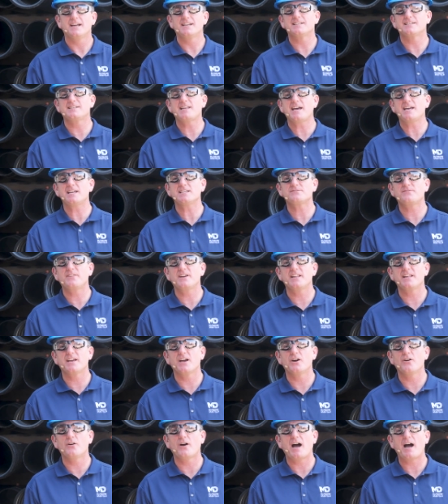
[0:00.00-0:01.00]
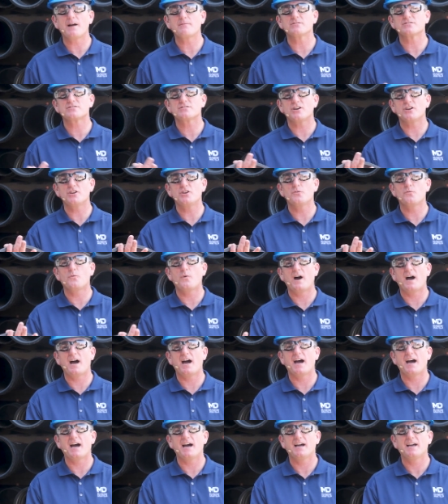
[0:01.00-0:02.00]
In today's video, I'm going to show you
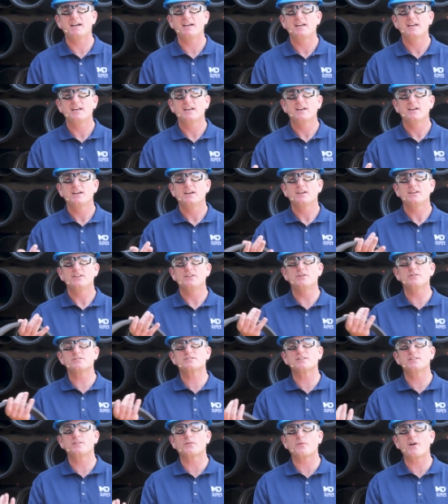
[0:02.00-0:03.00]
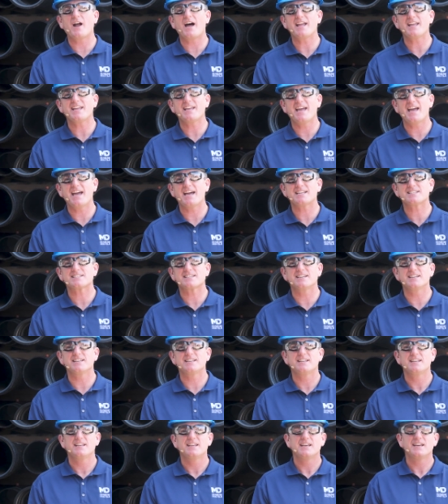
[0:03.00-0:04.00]
why using the right
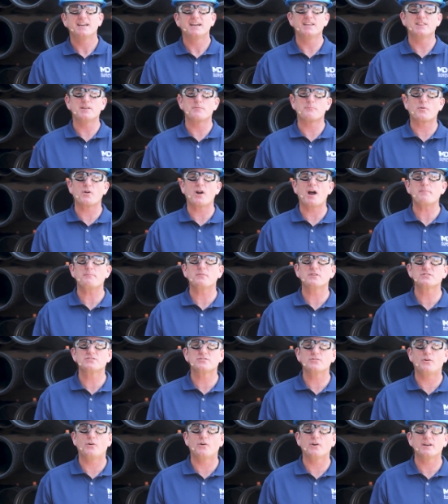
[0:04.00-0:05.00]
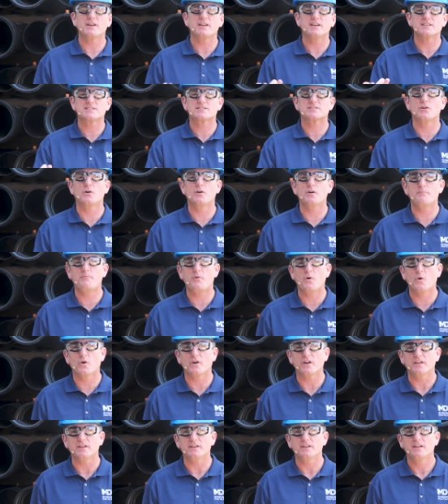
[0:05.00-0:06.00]
gasket in the proper joint is so
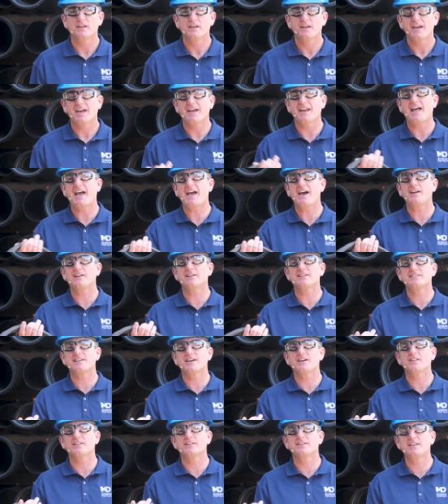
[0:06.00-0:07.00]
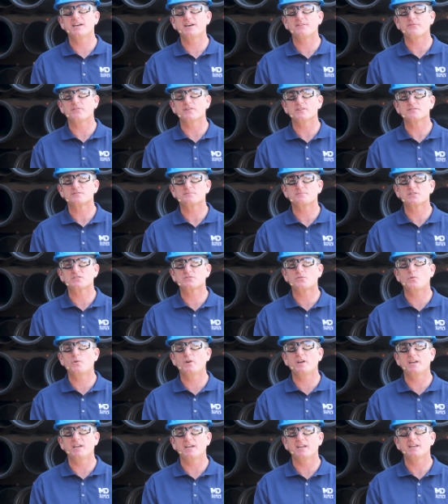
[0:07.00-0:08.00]
important and how to tell the difference
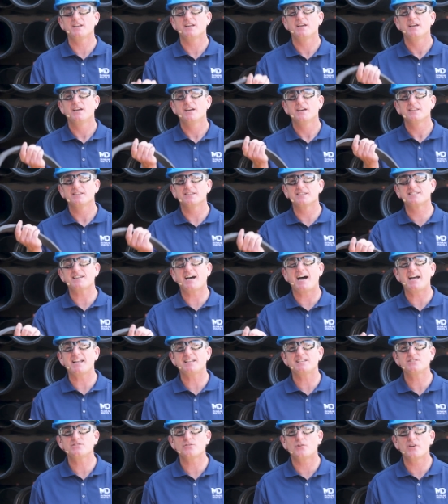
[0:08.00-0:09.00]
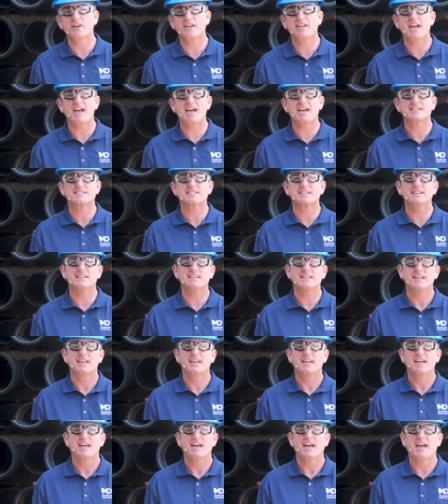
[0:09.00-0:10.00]
between the Tyton joint gasket
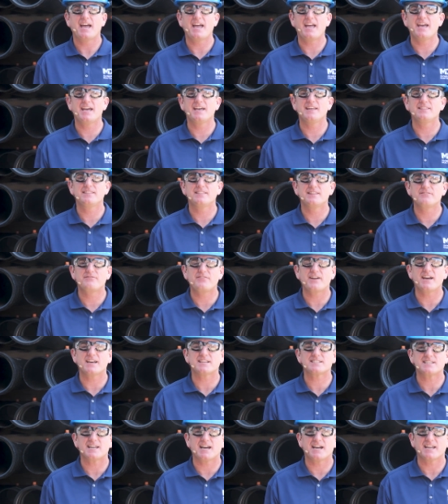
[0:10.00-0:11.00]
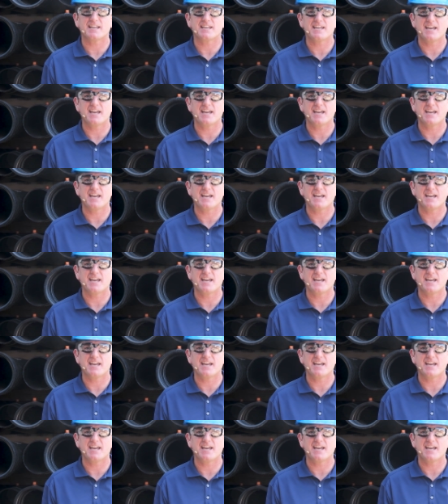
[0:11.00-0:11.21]
and the Fastite